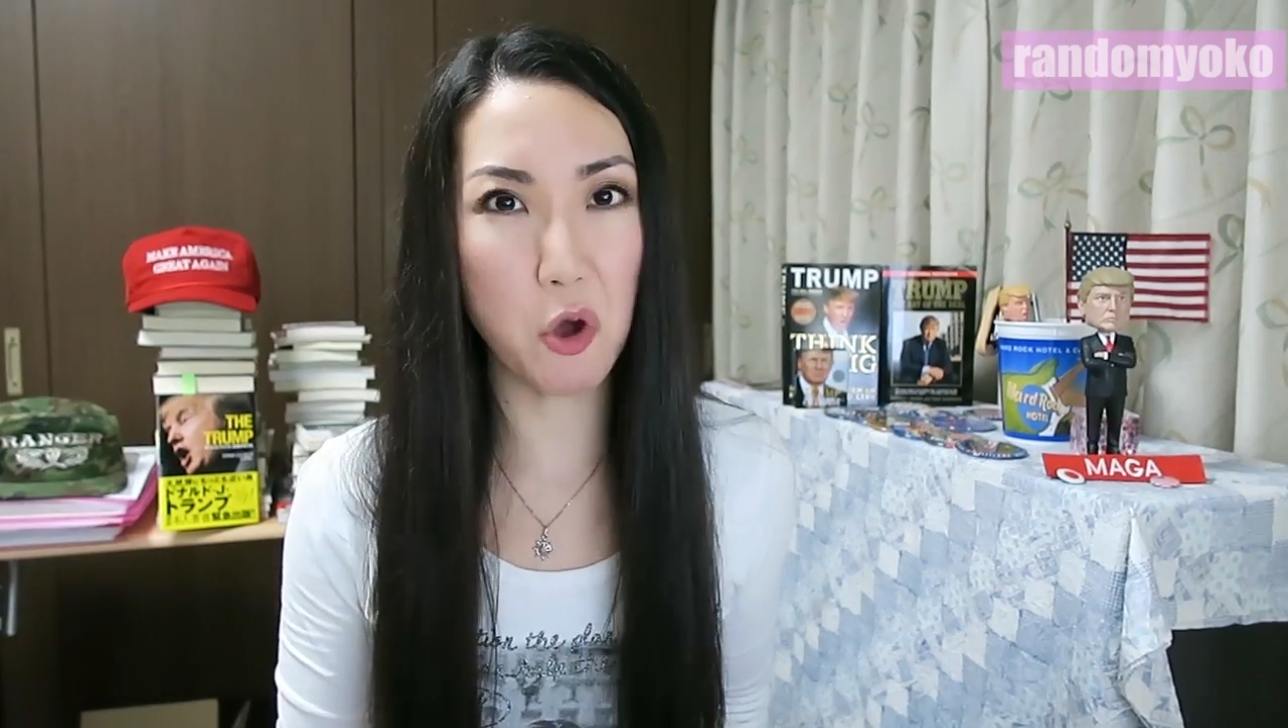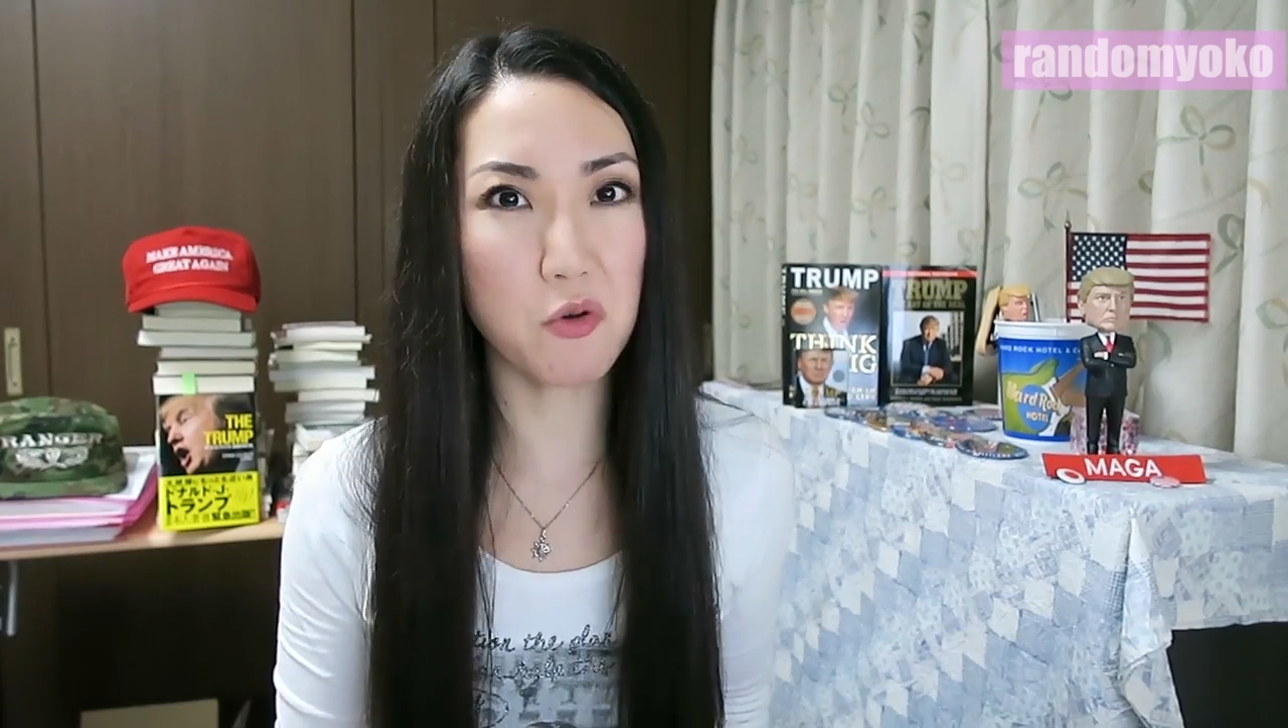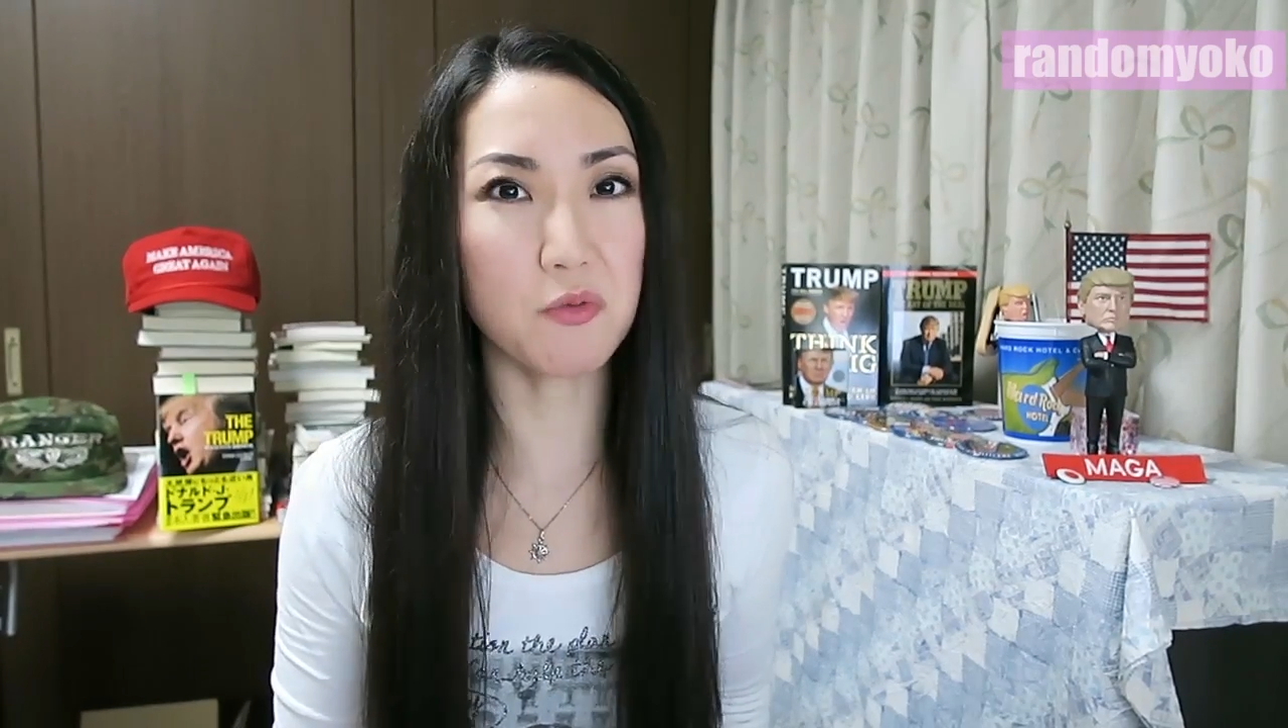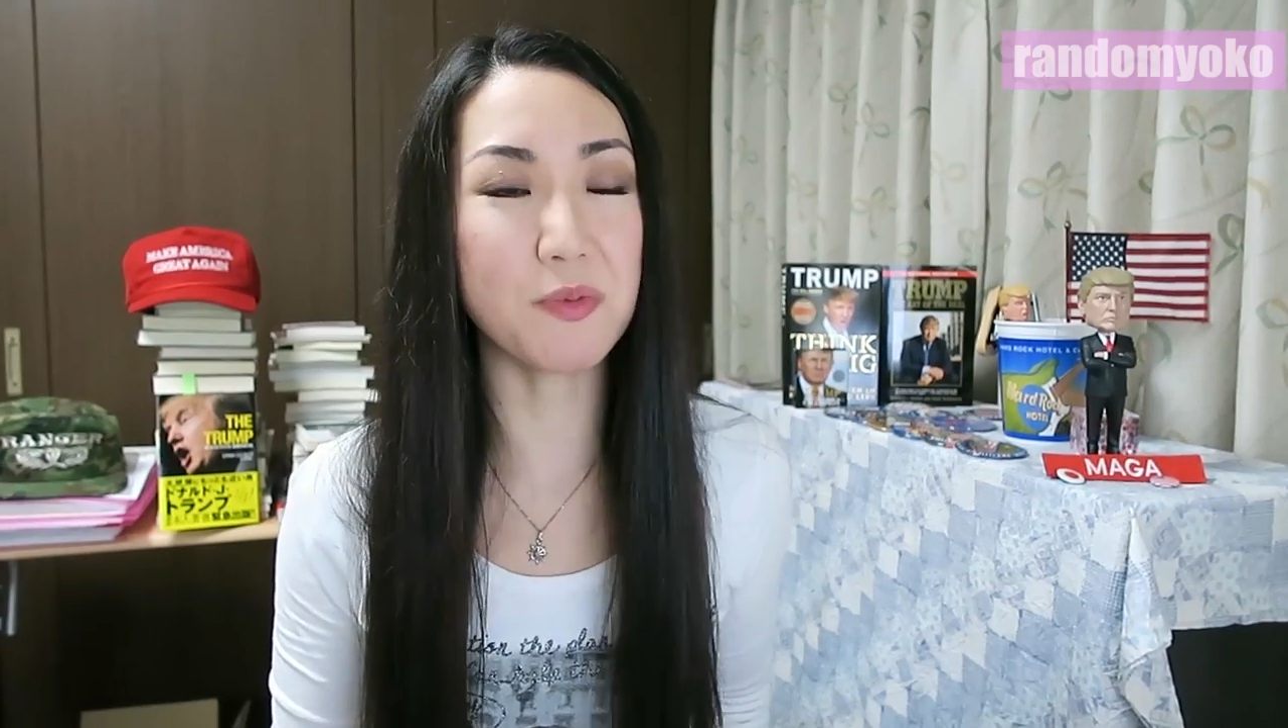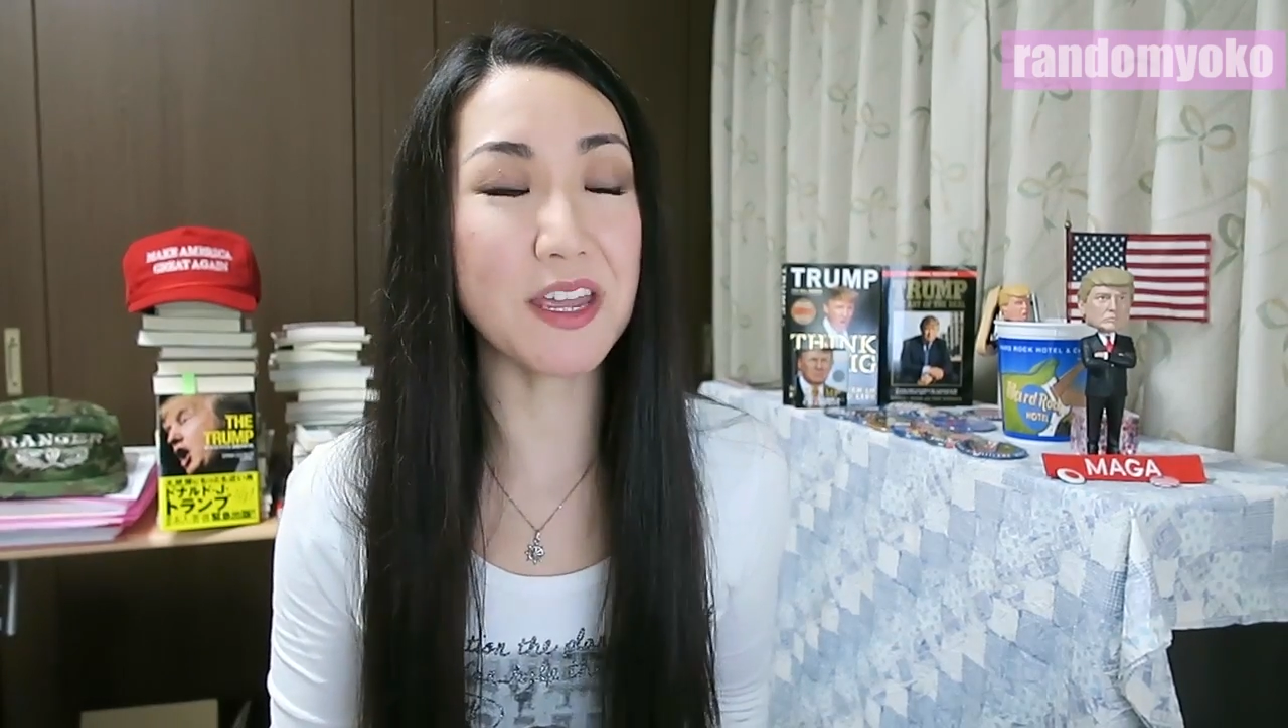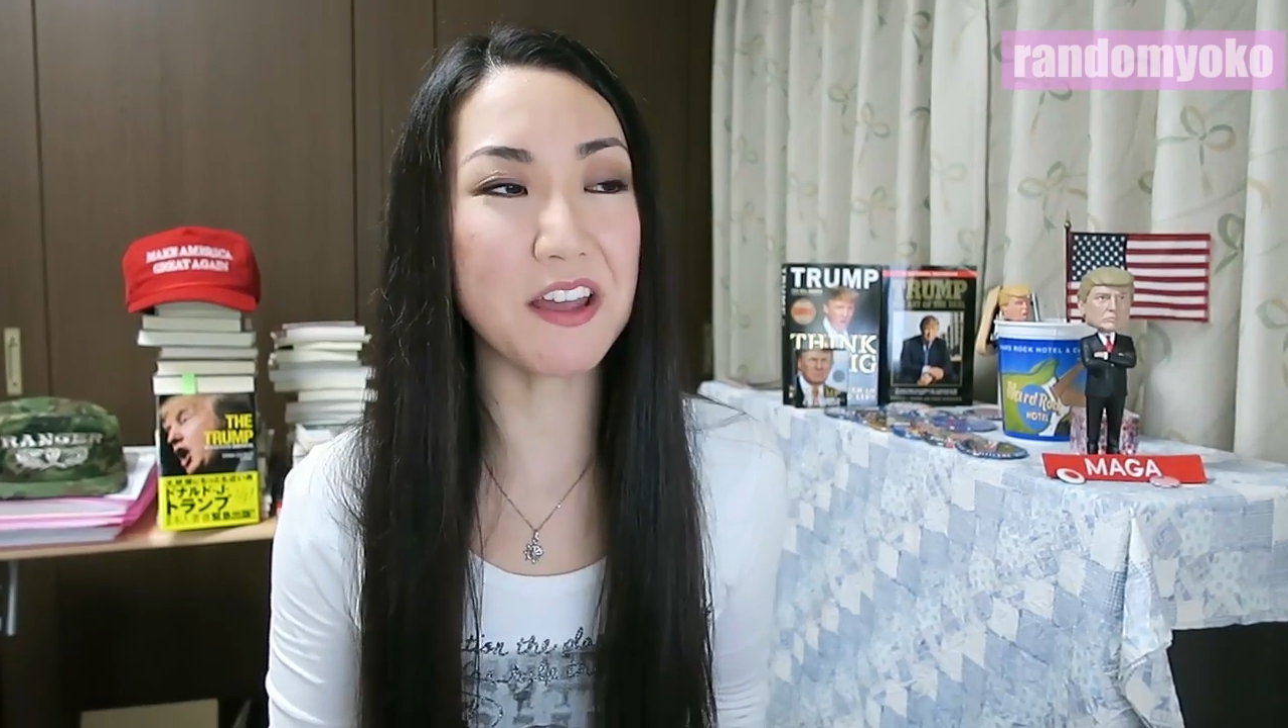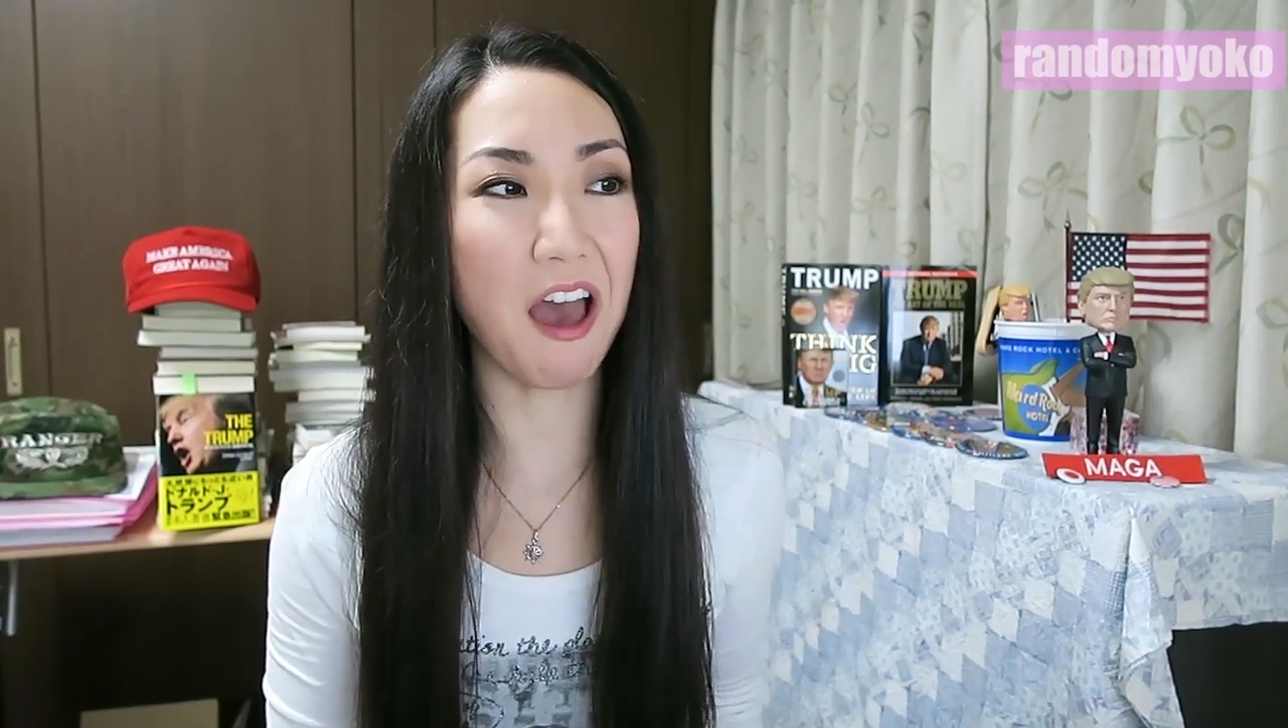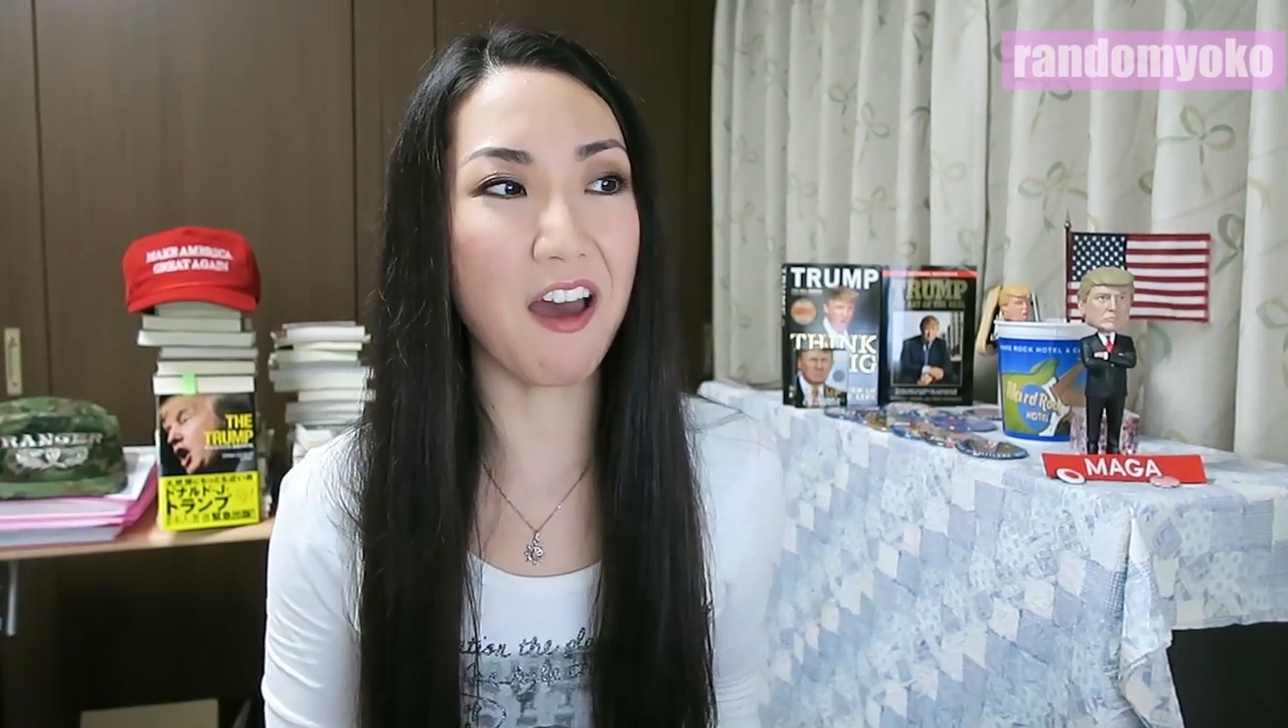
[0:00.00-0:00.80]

oh, being